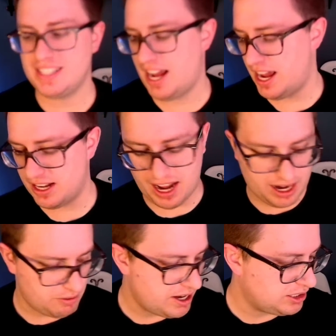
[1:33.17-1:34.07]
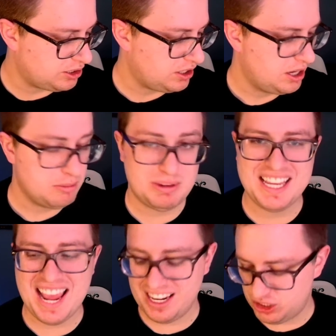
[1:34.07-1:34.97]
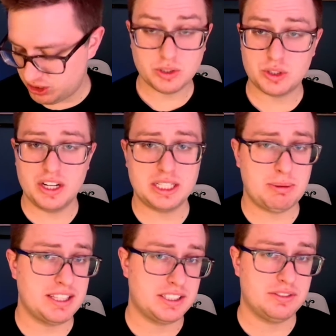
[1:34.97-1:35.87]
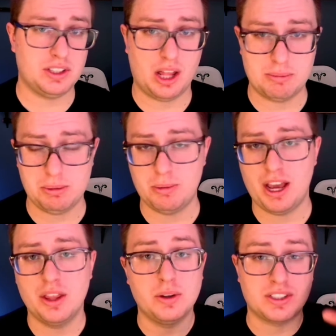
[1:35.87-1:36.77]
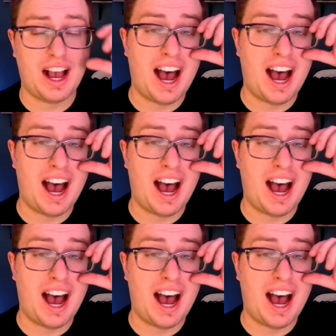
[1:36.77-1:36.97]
and high range pH. Those are inexpensive. A lot of people buy those.